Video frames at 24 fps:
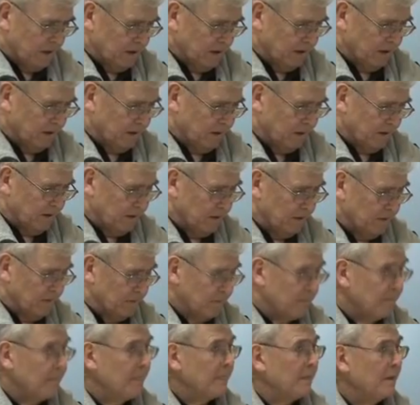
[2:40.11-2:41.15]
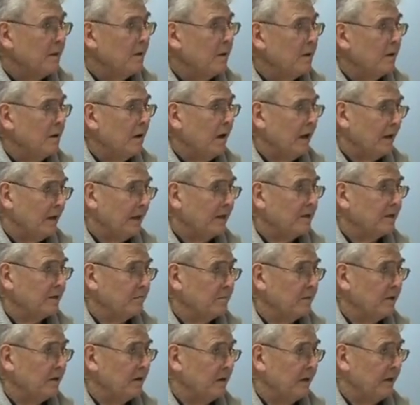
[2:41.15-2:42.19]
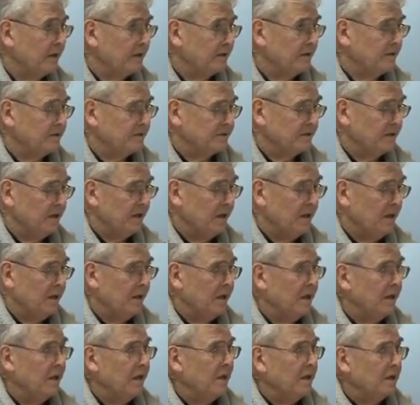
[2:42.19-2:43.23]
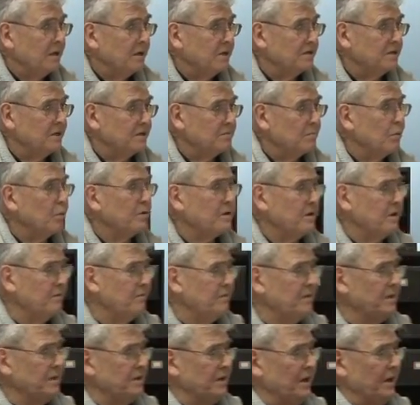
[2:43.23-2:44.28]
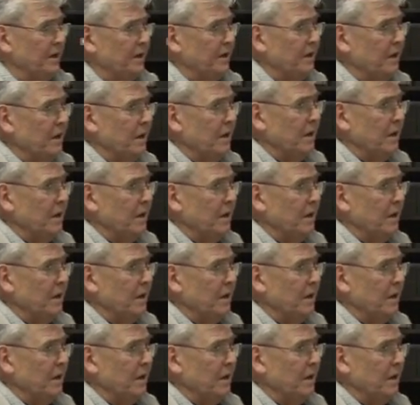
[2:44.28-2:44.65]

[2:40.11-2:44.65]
I like it better like this because it's more convenient.